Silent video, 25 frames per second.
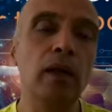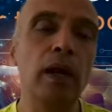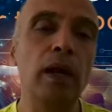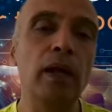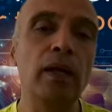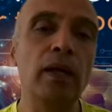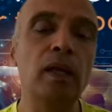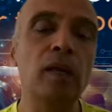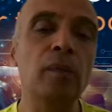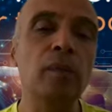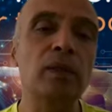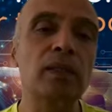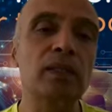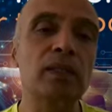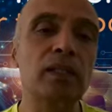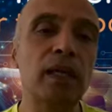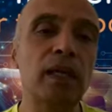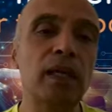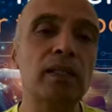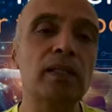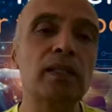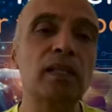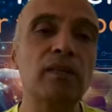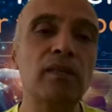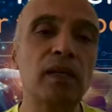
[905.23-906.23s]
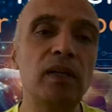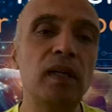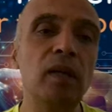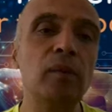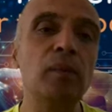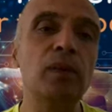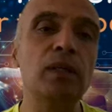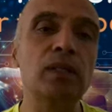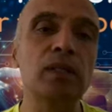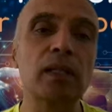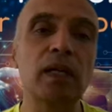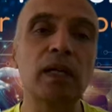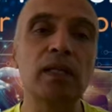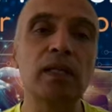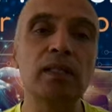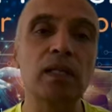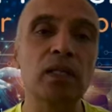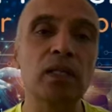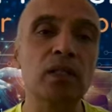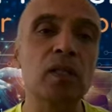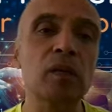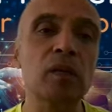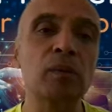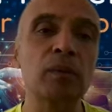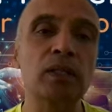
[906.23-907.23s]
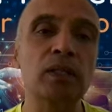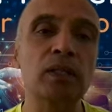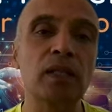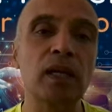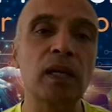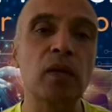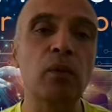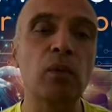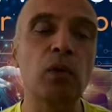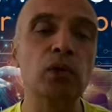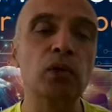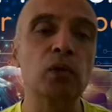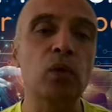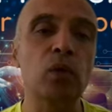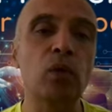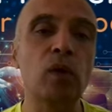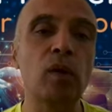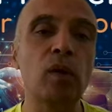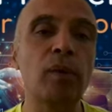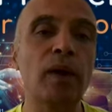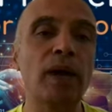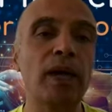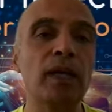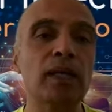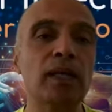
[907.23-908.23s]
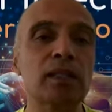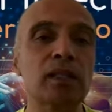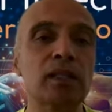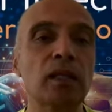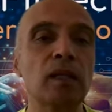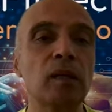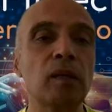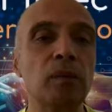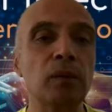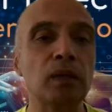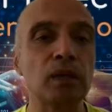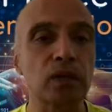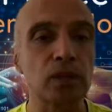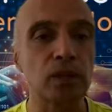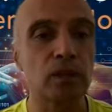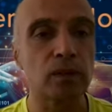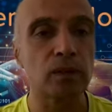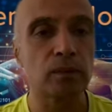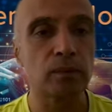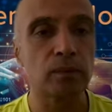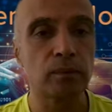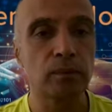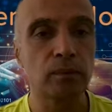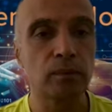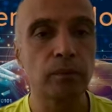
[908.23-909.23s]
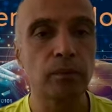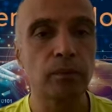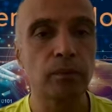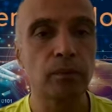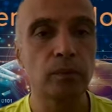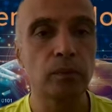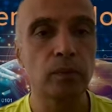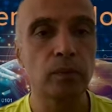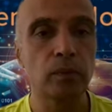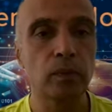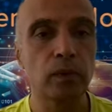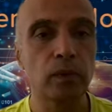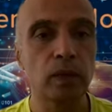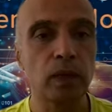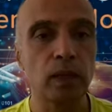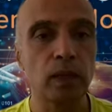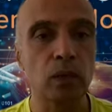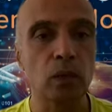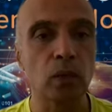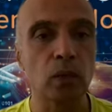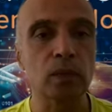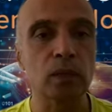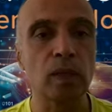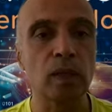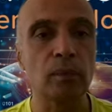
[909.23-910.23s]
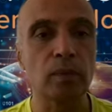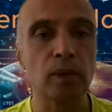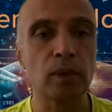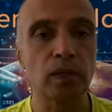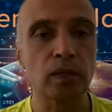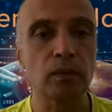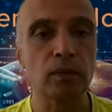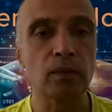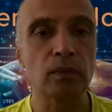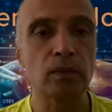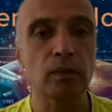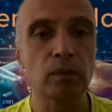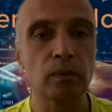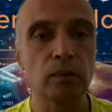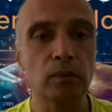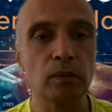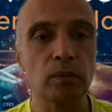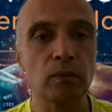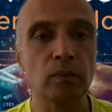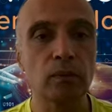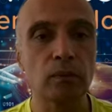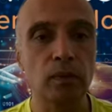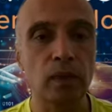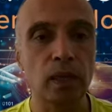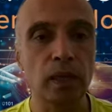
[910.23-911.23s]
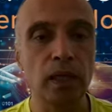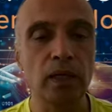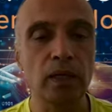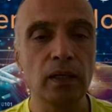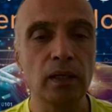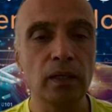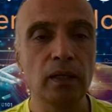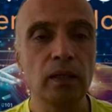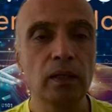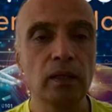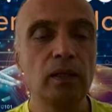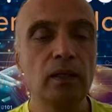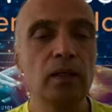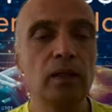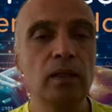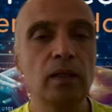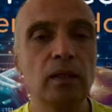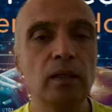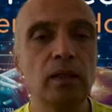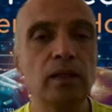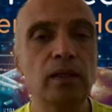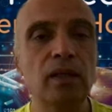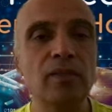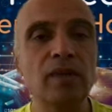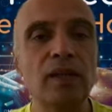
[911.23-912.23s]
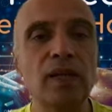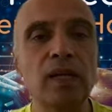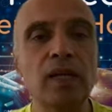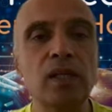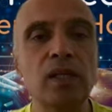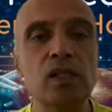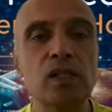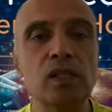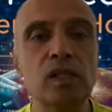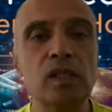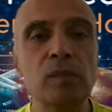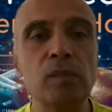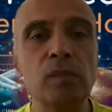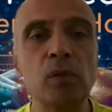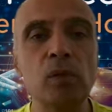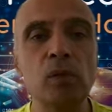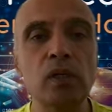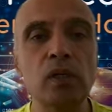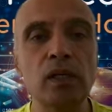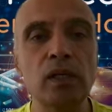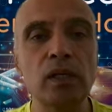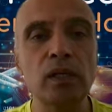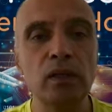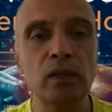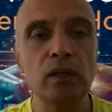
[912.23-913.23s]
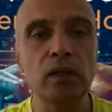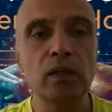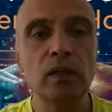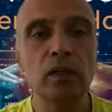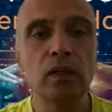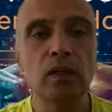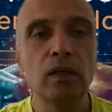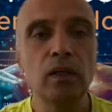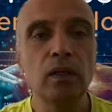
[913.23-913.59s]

80%, 70%, 60% was owned by a single person in those companies, right? These are very distributed